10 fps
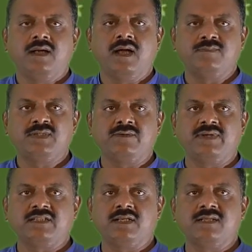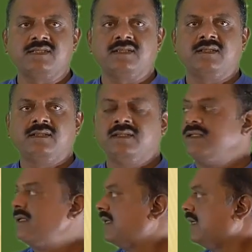Observations:
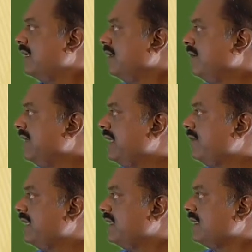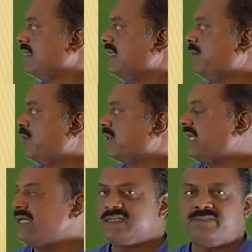whenever the
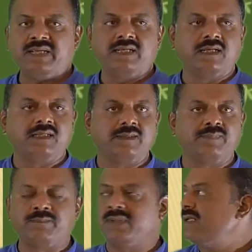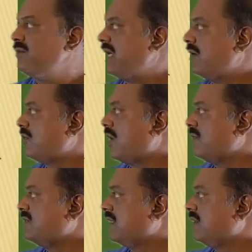Pottali is being prepared, we have to
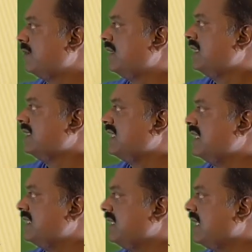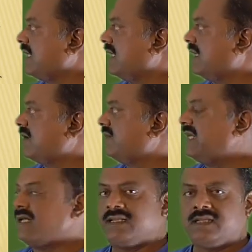observe changing the color of the
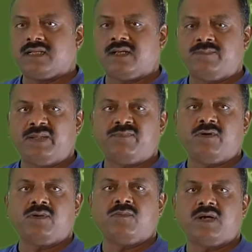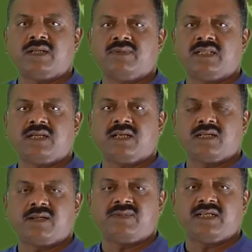Gandhaka before whatever the
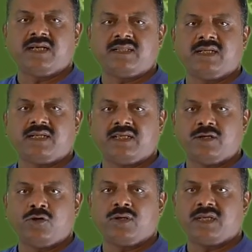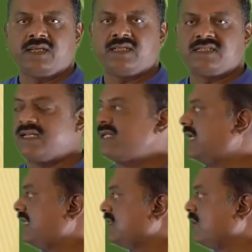color of the Gandhaka, yellow color is there,
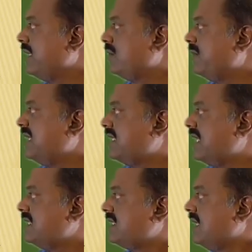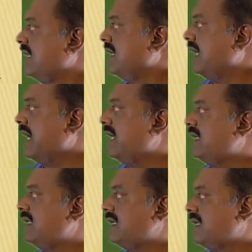that is going to be changed
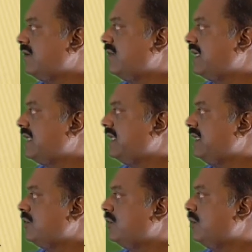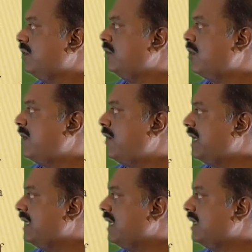and converted into Yoma
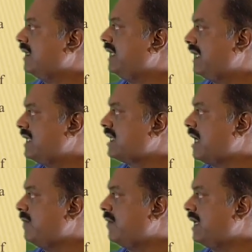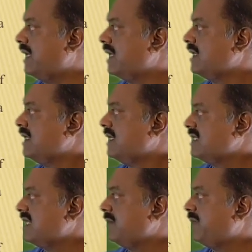Varna, Neela Shama Varna.
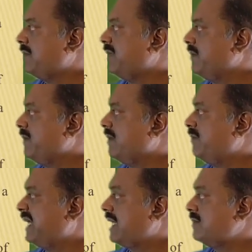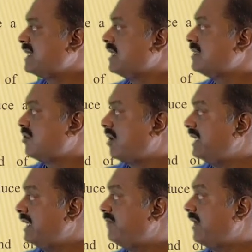Sulfur becomes
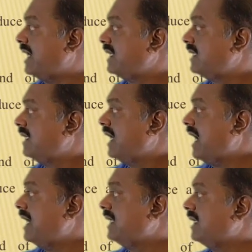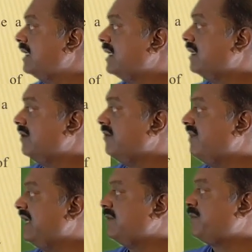solidified and
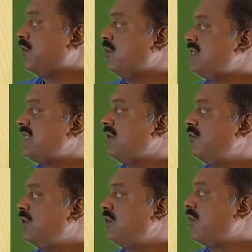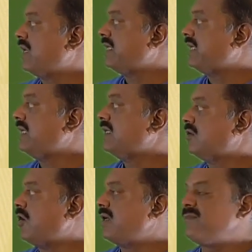will produce good quality
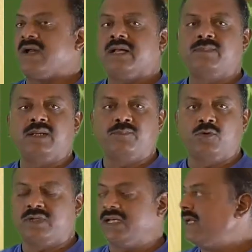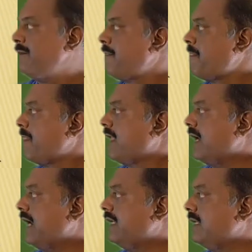non-fiable Pottali,
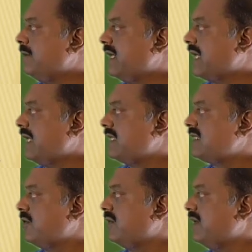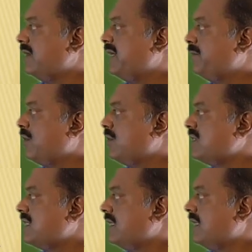and metallic sound will be
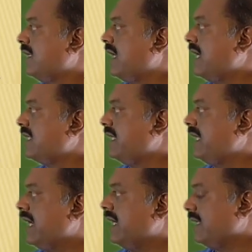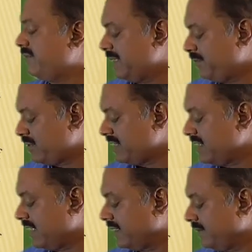produced at the end of the
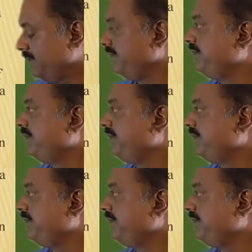procedure.